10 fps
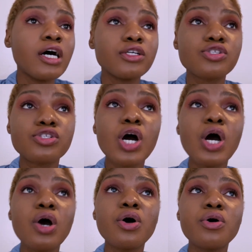
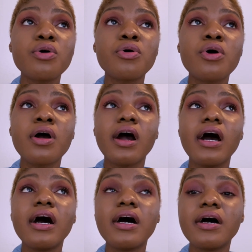So
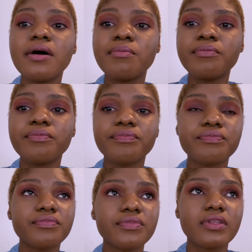
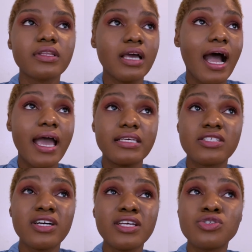I
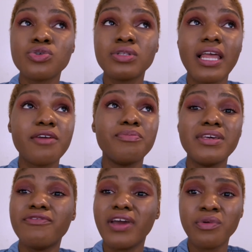started to like
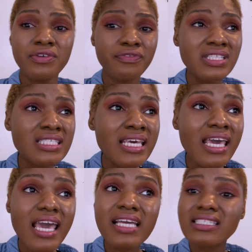be very
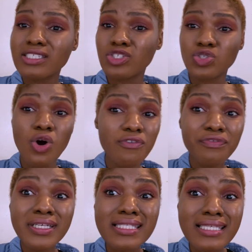fatigued, so
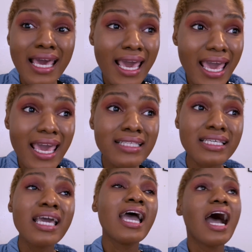fatigued.
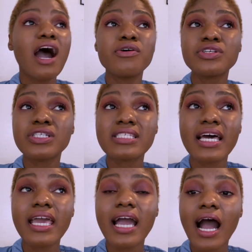I was just
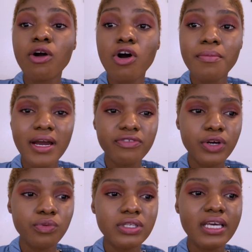like, I called my
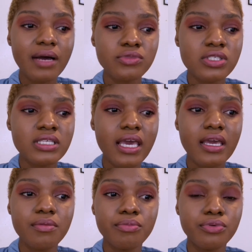friend one day. I'm just
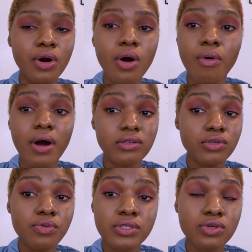like, bro, I don't
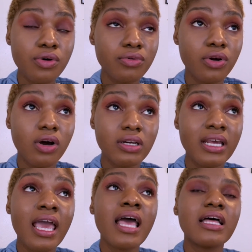know what's going on.
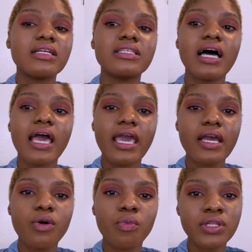
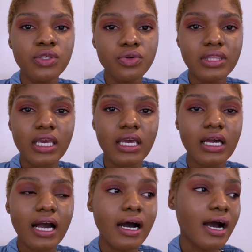Like, what do you think?
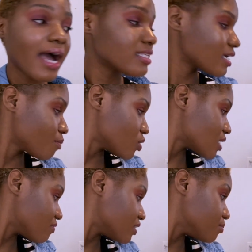I take a
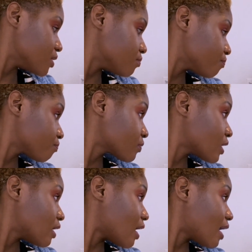multivitamin.
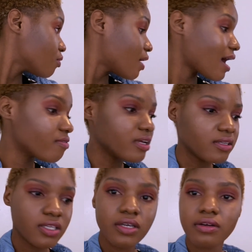I don't have it
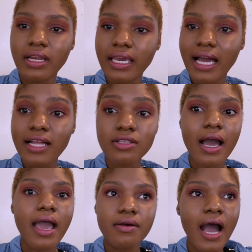here. Like,
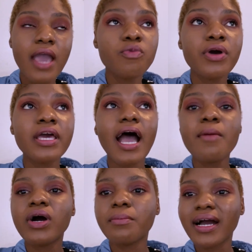I
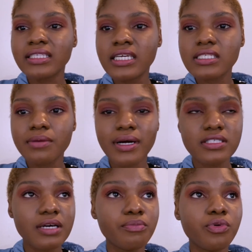bought magnesium at
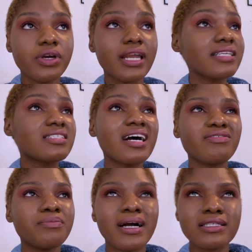some point. I still have
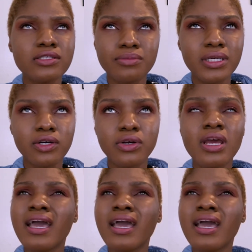the magnesium here.